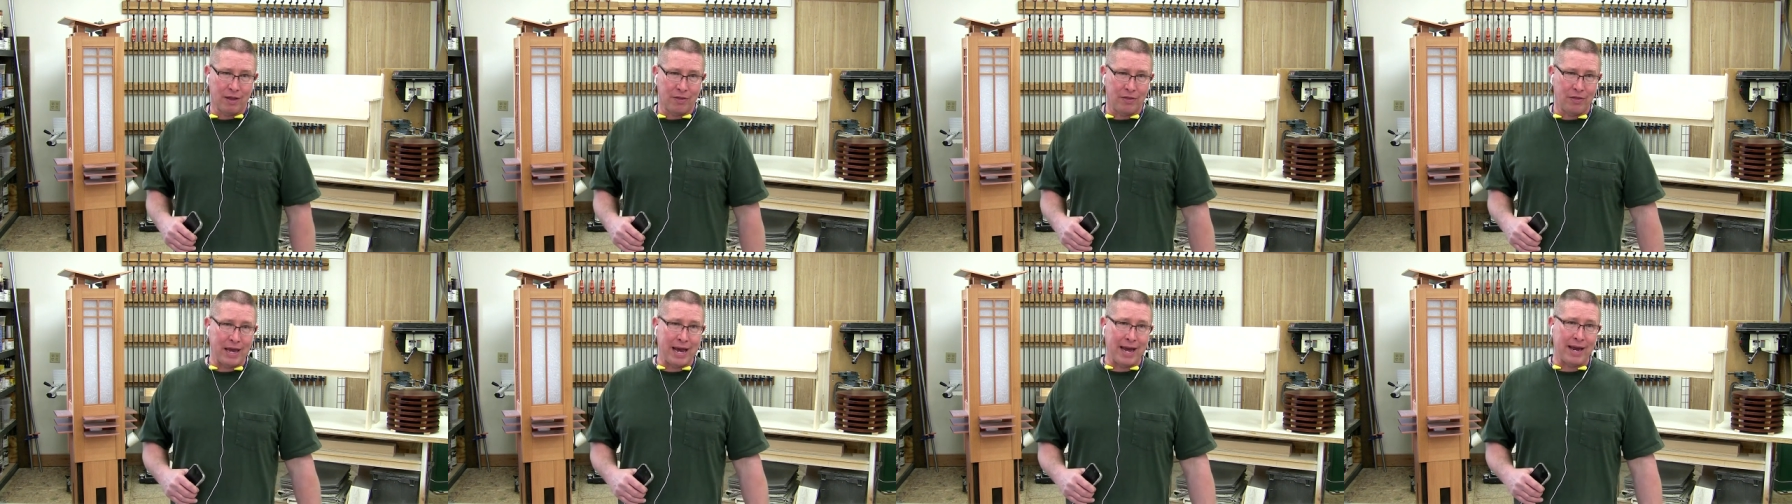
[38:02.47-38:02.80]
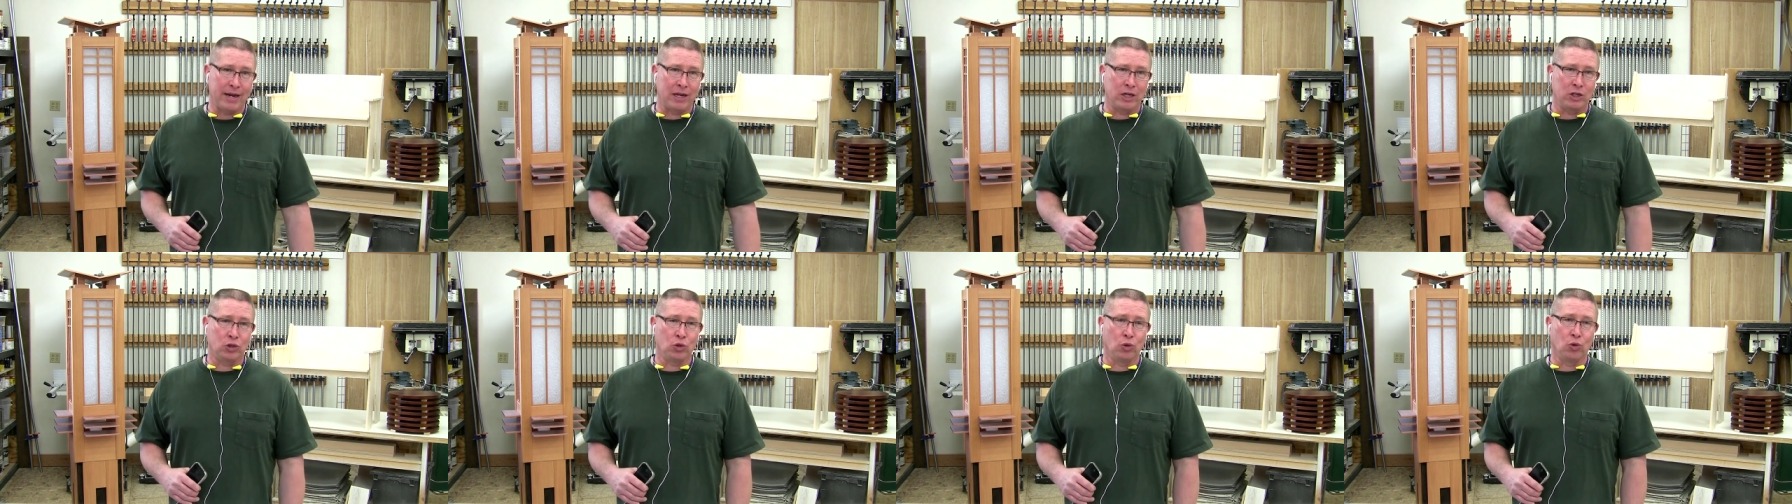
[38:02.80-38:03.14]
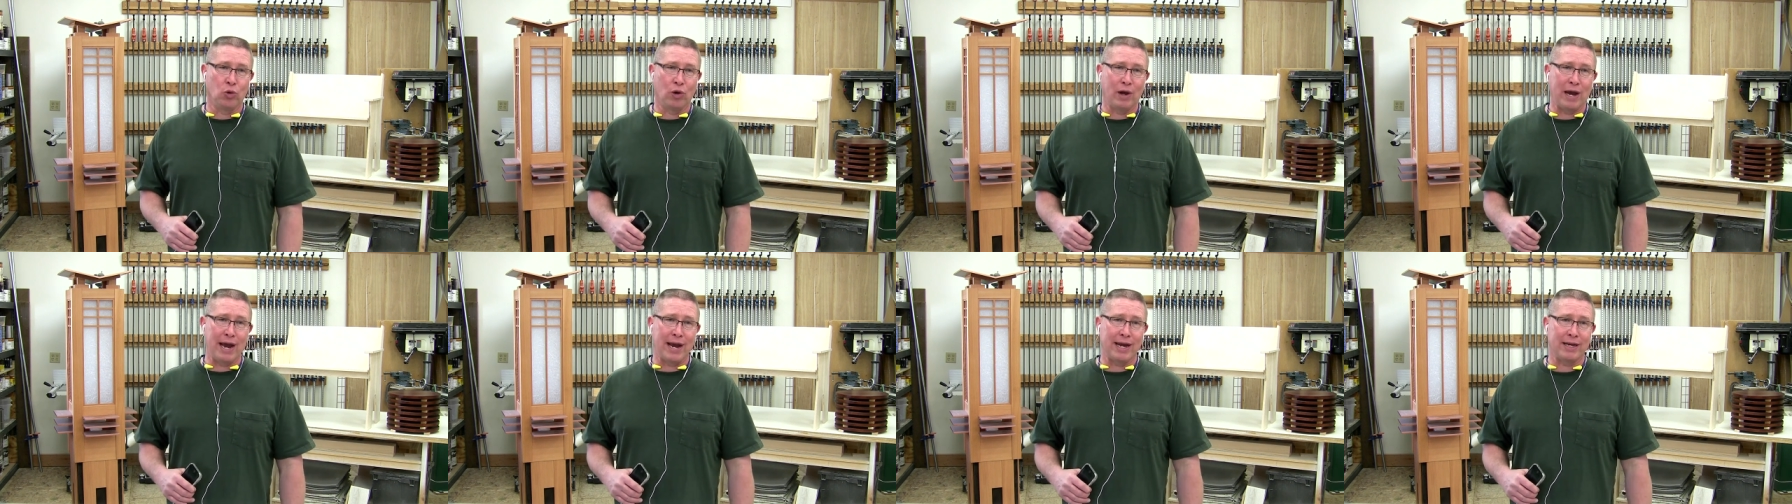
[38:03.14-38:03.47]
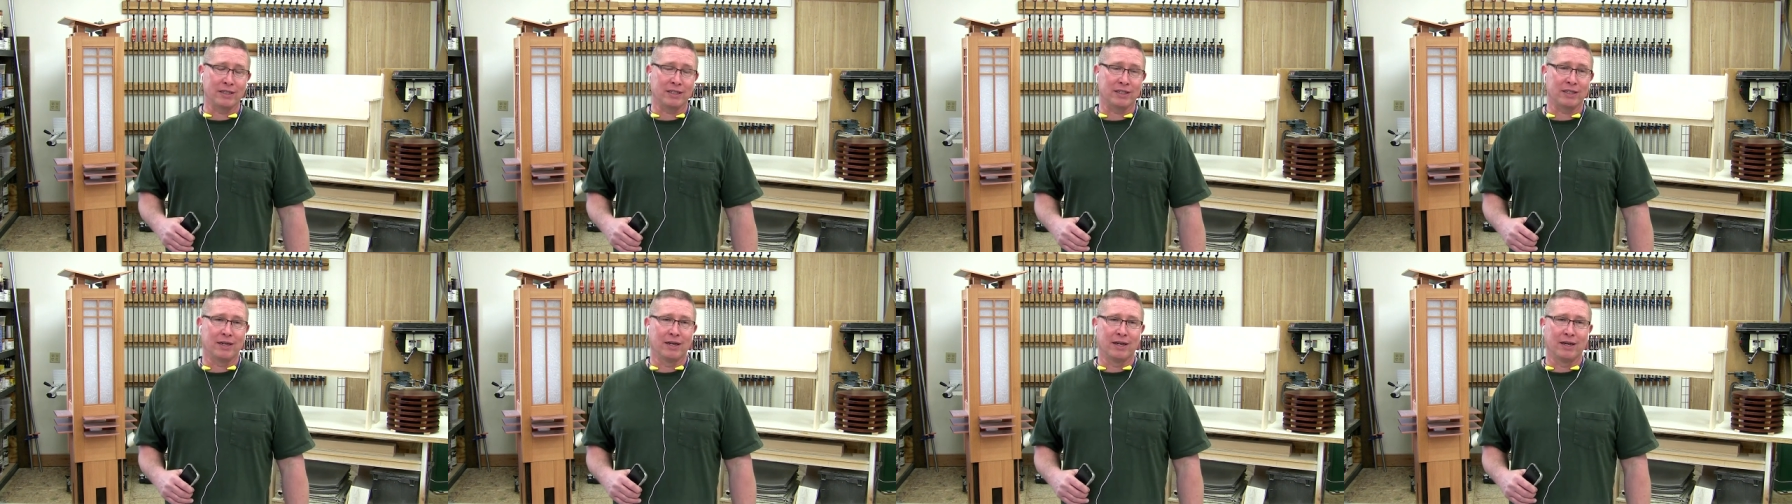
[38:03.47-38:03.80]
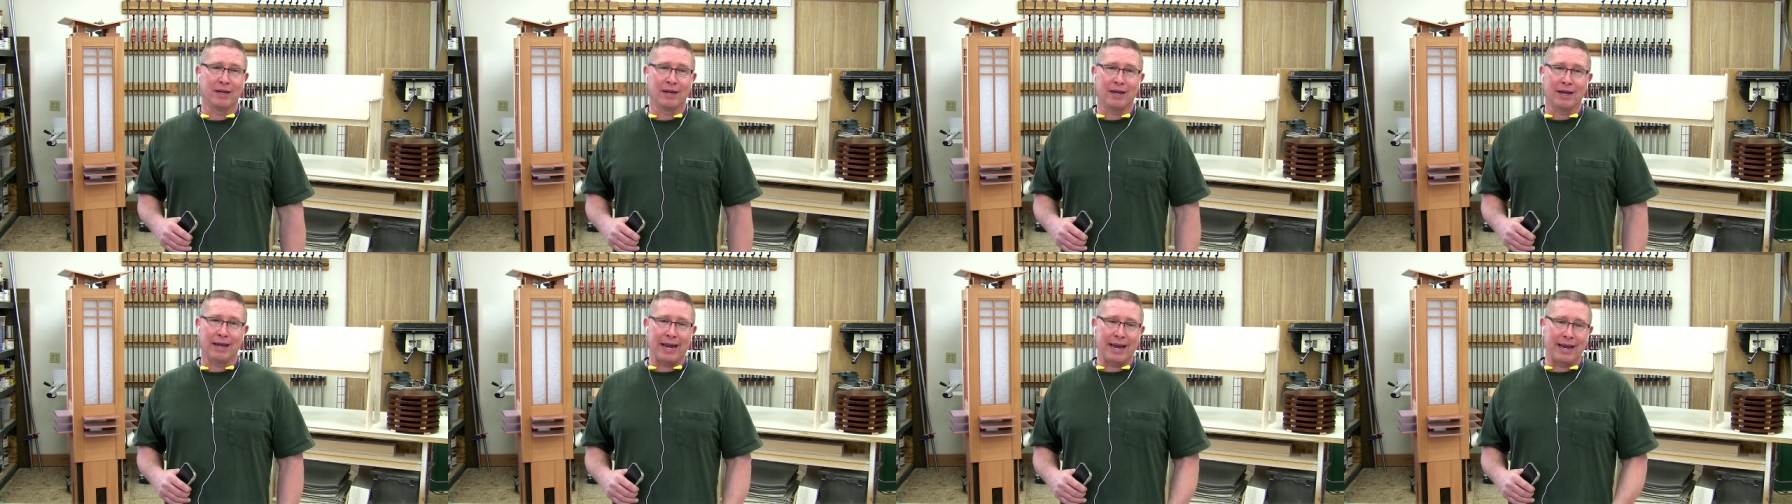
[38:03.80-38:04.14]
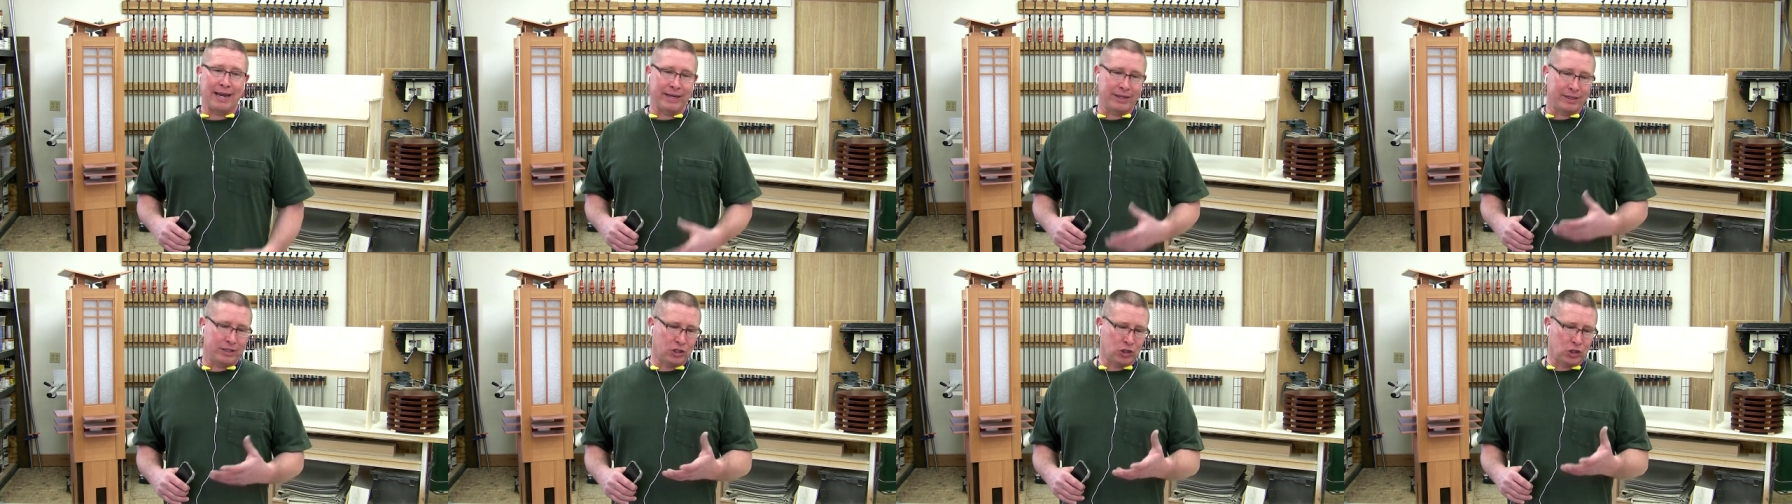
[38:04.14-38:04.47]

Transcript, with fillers: that a tool has and